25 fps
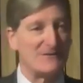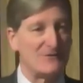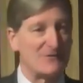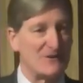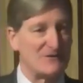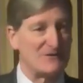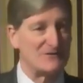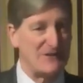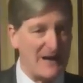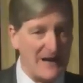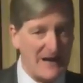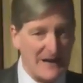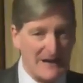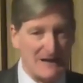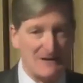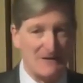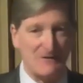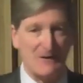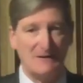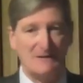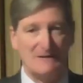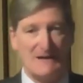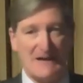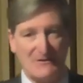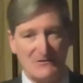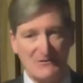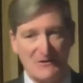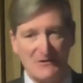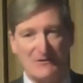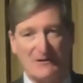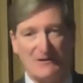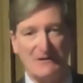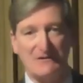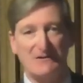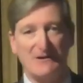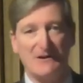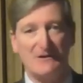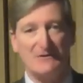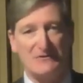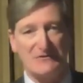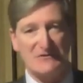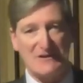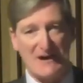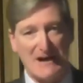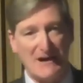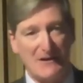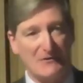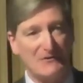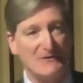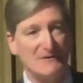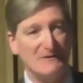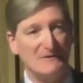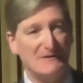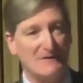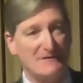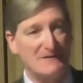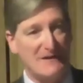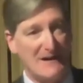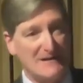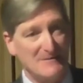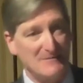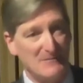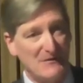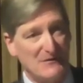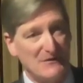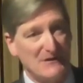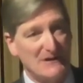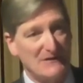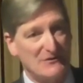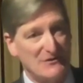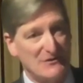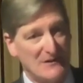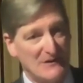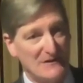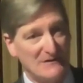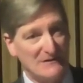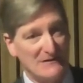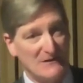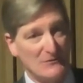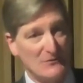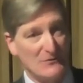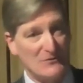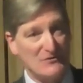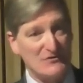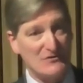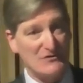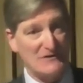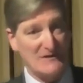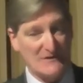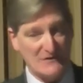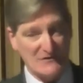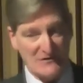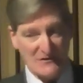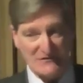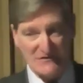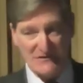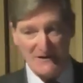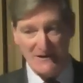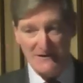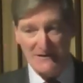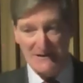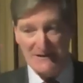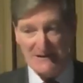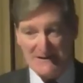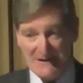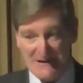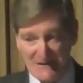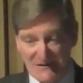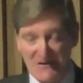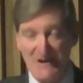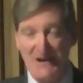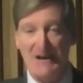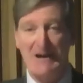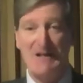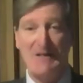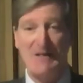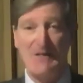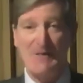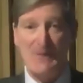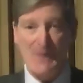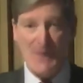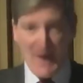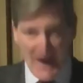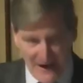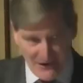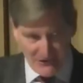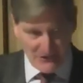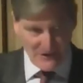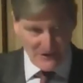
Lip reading: of the day, the letter that goes out in the name of the attorney or solicitor is their